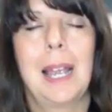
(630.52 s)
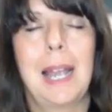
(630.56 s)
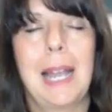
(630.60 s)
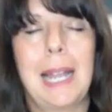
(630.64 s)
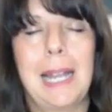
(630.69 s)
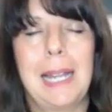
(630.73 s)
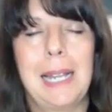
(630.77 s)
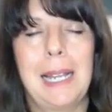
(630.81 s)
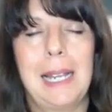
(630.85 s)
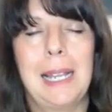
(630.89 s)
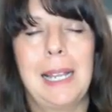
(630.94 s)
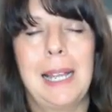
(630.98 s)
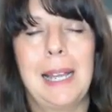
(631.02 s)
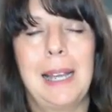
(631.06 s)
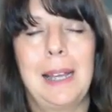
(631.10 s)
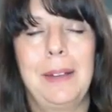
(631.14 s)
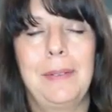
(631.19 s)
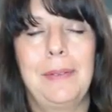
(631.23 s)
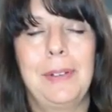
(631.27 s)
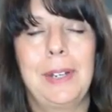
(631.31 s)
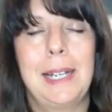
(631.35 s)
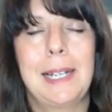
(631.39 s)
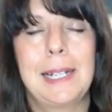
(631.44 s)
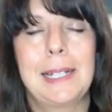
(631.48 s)
I
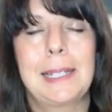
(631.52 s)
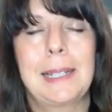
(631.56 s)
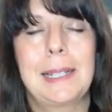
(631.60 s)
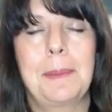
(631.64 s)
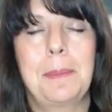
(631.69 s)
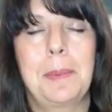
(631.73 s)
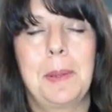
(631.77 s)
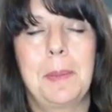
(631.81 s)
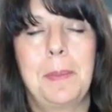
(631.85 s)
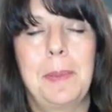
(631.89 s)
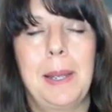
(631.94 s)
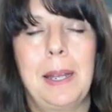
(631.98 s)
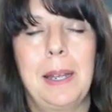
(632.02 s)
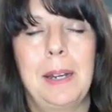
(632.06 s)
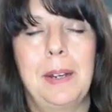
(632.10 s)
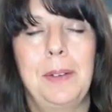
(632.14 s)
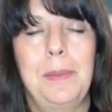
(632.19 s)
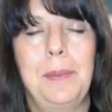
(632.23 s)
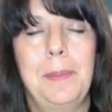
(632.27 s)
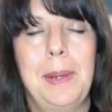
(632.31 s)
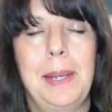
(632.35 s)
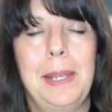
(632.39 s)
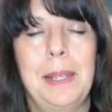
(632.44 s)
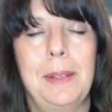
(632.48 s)
love and accept the part
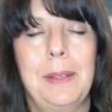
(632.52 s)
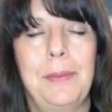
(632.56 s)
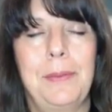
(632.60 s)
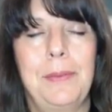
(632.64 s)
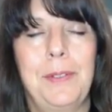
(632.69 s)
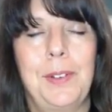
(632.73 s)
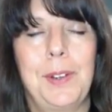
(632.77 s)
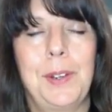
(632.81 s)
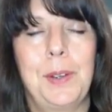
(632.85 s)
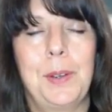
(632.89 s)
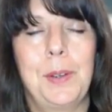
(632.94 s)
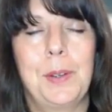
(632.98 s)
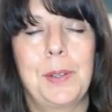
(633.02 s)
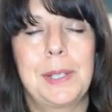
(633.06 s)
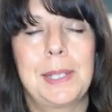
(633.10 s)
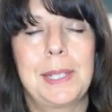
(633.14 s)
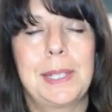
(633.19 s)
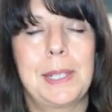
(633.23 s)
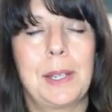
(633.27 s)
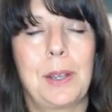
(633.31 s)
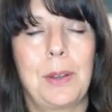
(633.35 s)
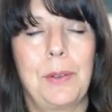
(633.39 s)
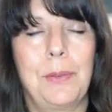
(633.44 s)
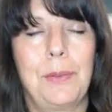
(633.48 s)
of me that feels
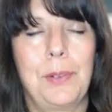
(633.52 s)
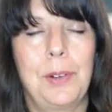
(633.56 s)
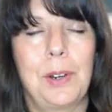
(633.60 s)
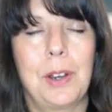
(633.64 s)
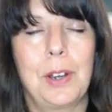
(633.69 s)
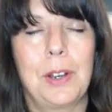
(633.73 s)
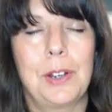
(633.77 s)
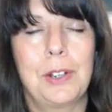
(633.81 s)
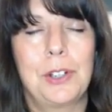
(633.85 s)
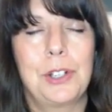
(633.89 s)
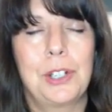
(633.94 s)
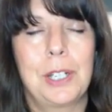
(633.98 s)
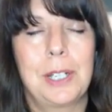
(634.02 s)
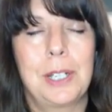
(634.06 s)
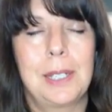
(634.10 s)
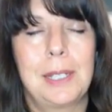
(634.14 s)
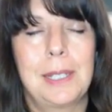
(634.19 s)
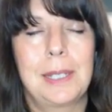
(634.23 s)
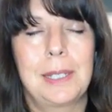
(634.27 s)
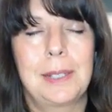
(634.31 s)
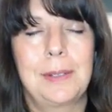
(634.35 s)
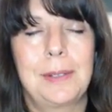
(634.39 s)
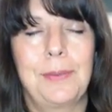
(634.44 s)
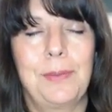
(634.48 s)
self
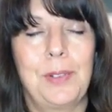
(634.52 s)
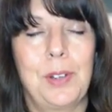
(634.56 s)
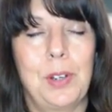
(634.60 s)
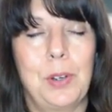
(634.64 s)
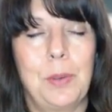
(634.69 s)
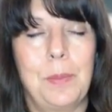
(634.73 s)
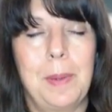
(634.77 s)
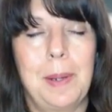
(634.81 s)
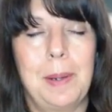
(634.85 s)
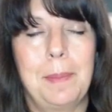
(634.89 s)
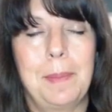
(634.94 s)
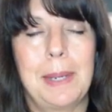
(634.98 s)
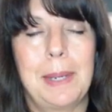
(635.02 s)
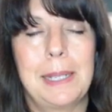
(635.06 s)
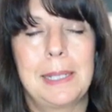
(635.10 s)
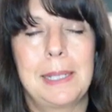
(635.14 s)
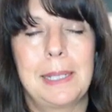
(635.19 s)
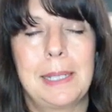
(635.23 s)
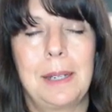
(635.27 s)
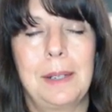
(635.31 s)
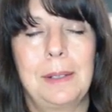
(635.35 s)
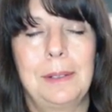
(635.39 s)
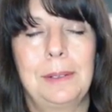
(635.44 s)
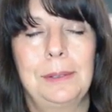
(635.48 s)
conscious filming
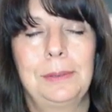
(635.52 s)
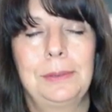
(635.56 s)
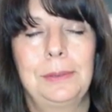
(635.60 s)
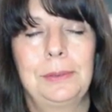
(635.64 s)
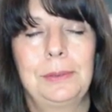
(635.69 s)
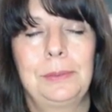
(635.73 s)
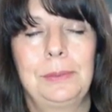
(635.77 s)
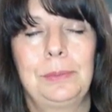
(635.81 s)
myself.